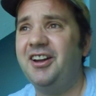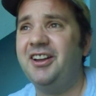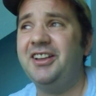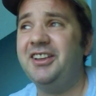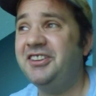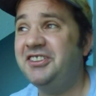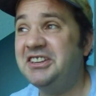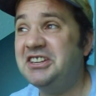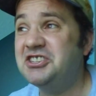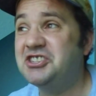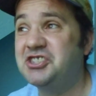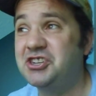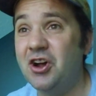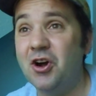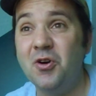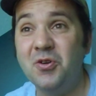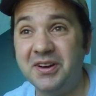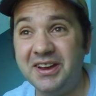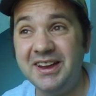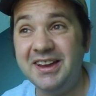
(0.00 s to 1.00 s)
Is he
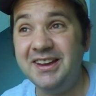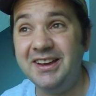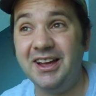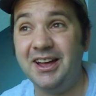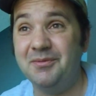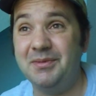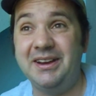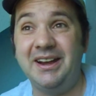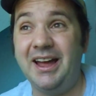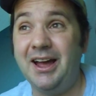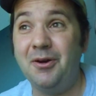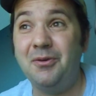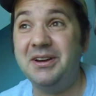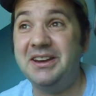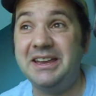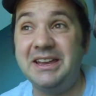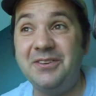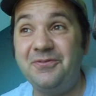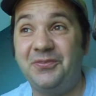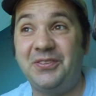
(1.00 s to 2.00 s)
joking? I mean, how would
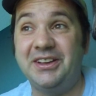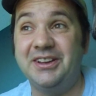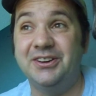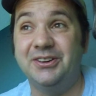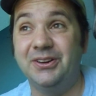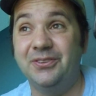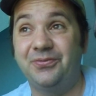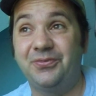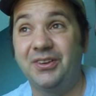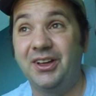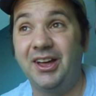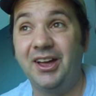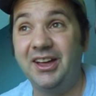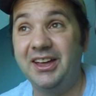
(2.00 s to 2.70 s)
he feel if